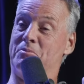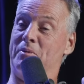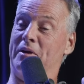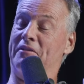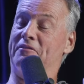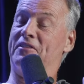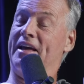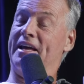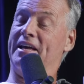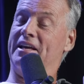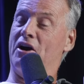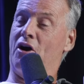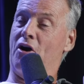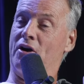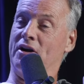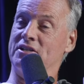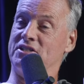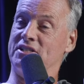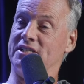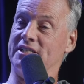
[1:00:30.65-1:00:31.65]
But if they are
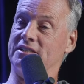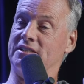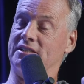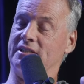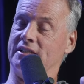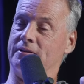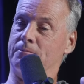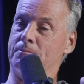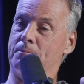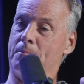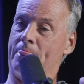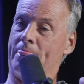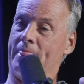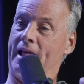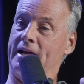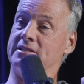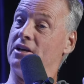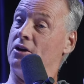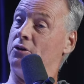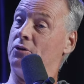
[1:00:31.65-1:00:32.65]
insistent,
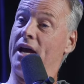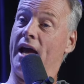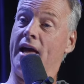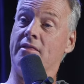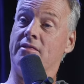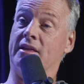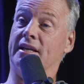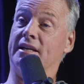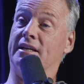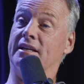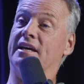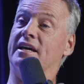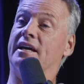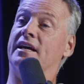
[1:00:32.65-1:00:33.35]
I say, "Okay, then